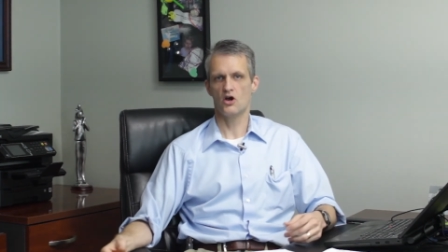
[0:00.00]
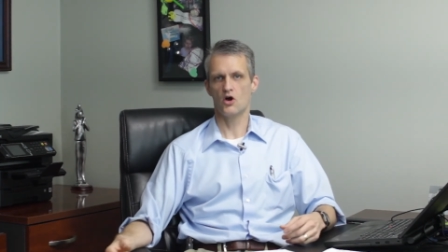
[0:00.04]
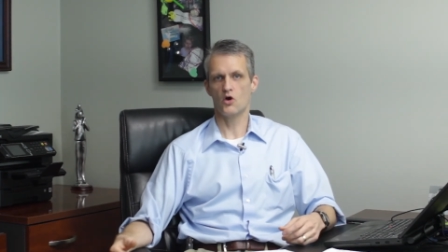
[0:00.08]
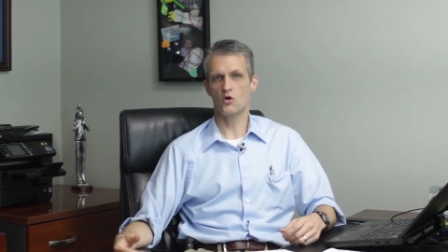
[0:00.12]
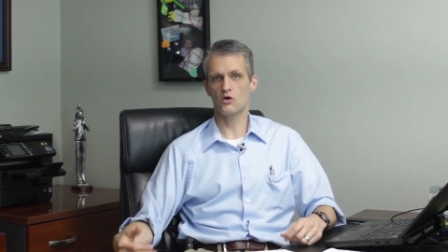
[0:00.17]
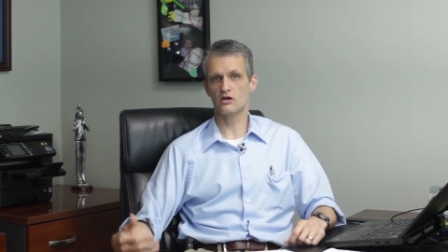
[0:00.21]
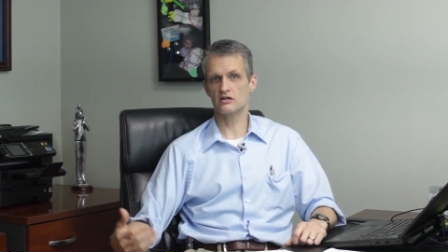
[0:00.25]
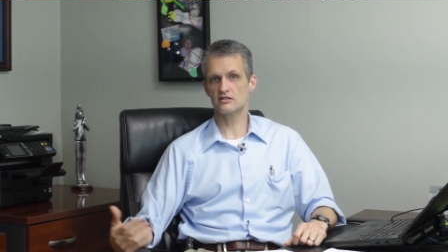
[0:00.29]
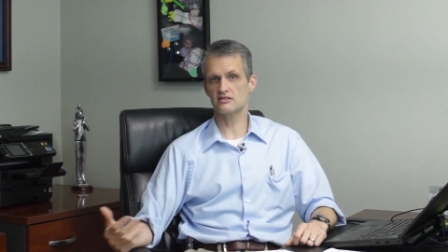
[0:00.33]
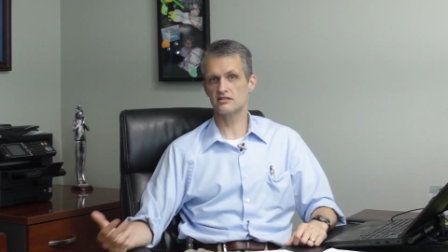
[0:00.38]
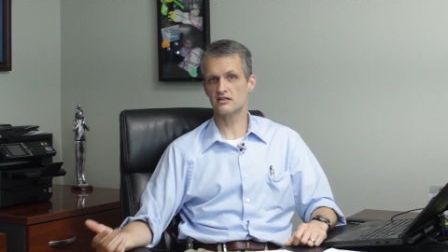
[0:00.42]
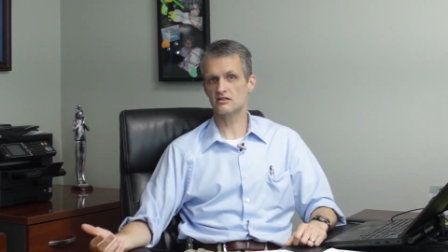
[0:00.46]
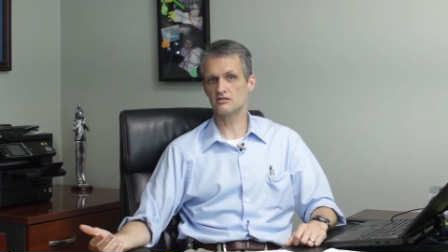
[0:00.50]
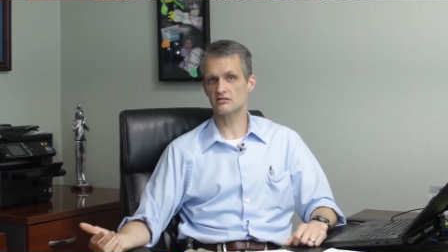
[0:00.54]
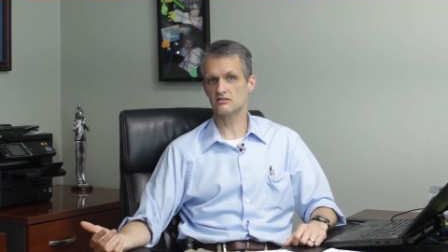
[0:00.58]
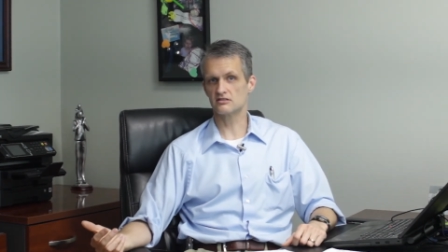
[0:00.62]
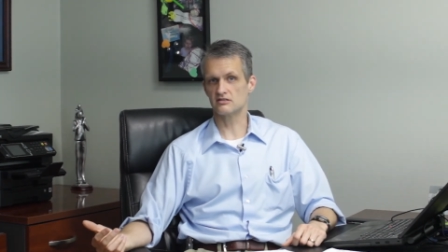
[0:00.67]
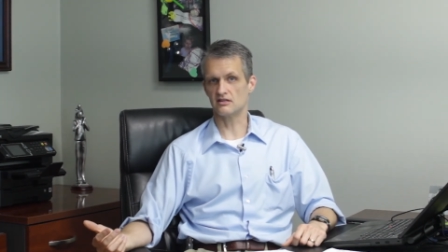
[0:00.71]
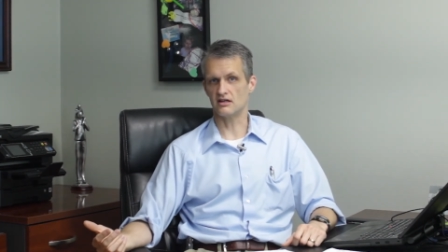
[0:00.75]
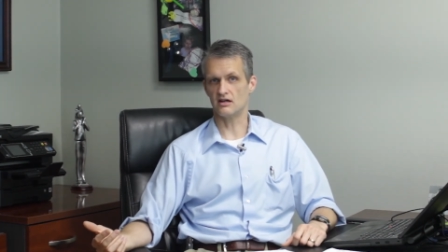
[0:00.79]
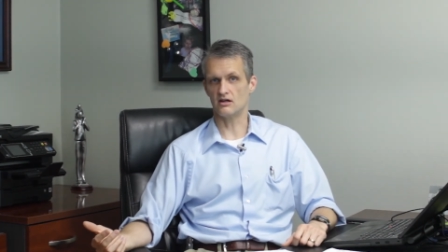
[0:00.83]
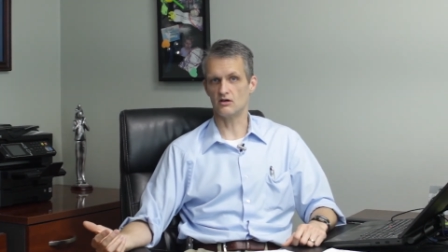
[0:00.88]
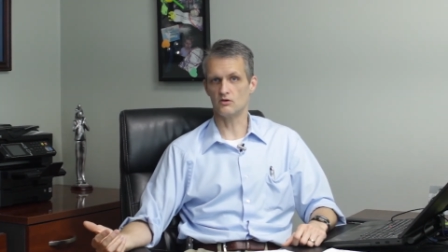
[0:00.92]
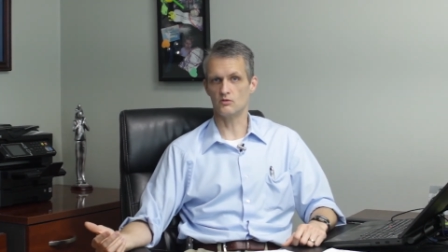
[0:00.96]
or sickle
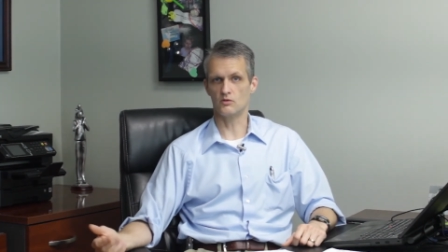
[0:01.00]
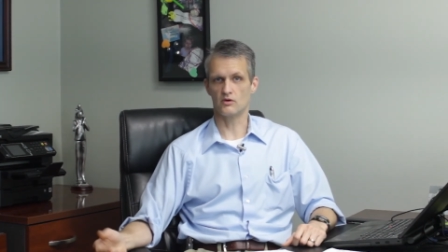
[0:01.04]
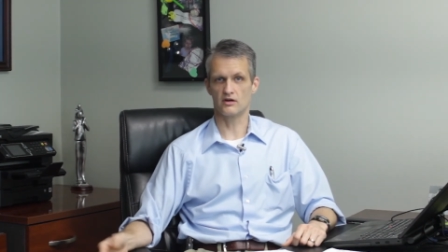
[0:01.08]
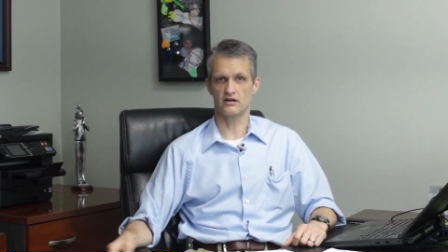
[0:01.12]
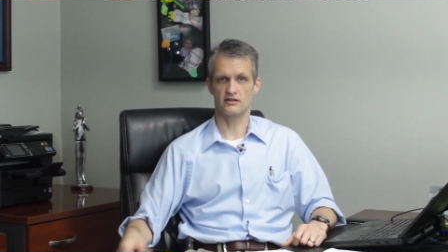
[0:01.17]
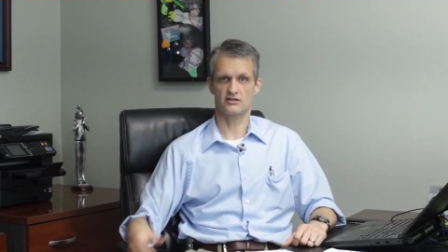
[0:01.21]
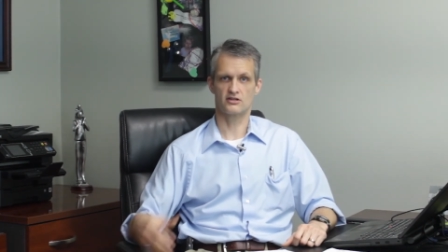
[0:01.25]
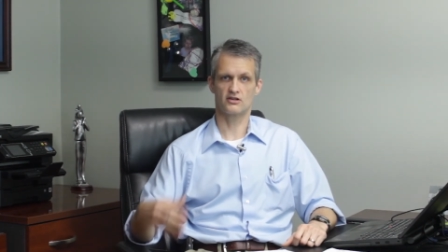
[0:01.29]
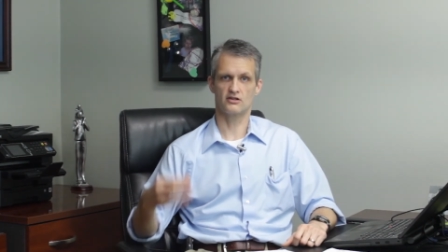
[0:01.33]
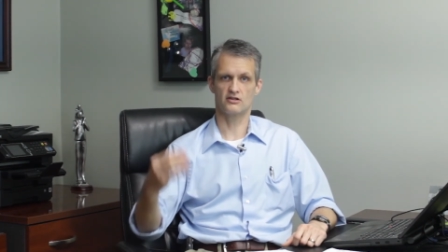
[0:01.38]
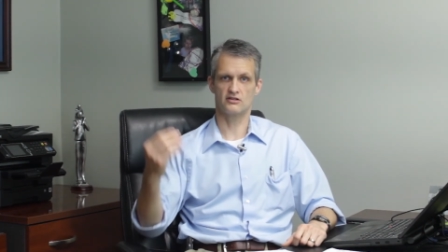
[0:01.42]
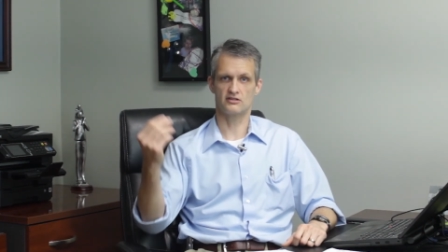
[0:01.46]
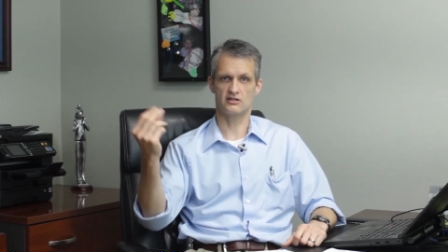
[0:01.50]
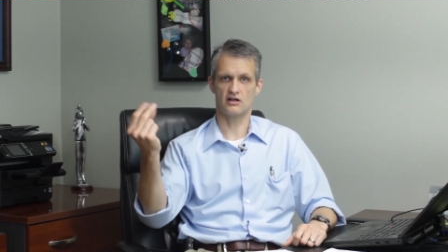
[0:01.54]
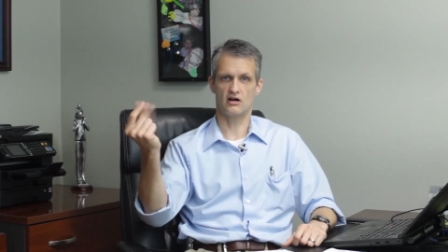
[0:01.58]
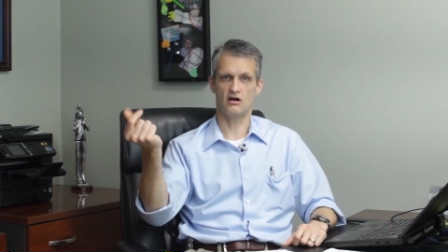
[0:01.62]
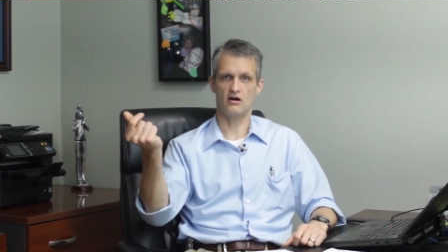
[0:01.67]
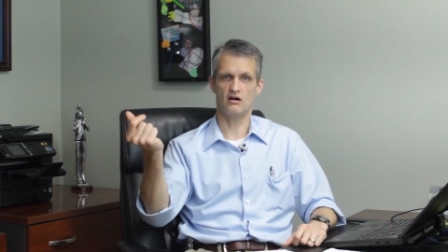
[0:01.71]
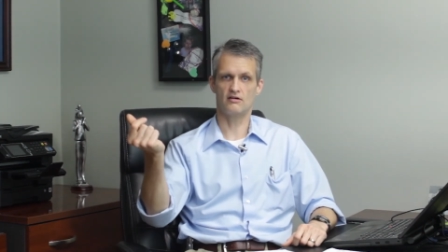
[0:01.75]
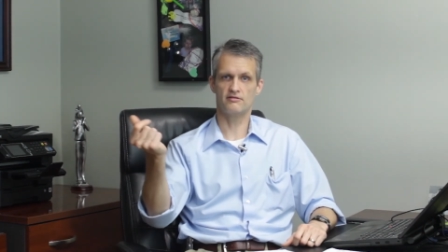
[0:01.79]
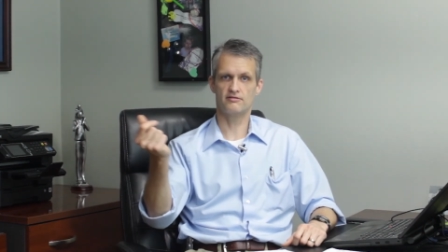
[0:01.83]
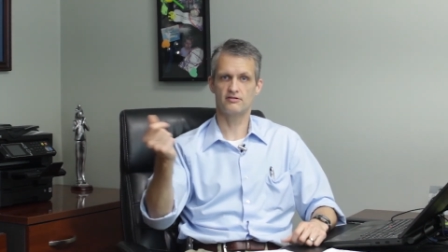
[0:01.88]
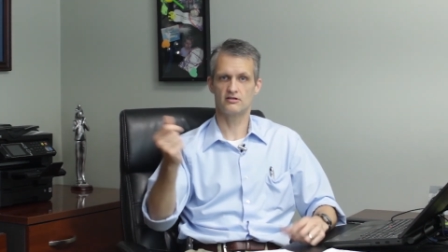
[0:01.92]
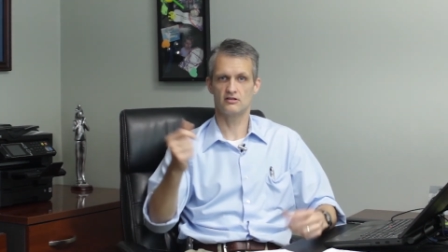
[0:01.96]
cell where it turns
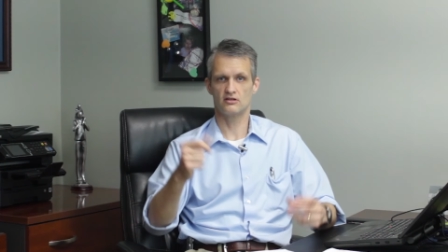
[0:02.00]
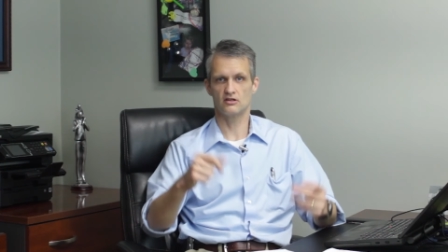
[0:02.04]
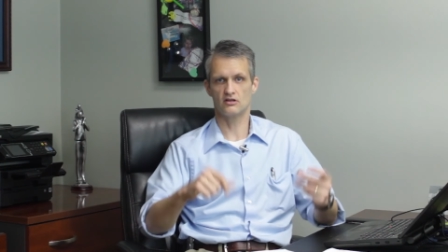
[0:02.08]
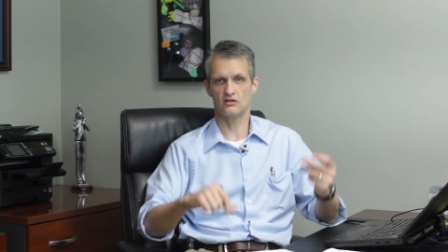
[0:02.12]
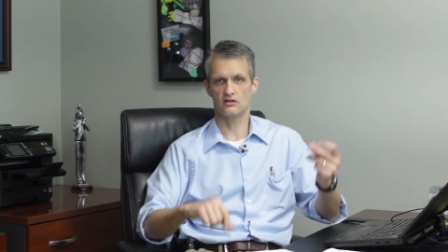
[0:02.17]
off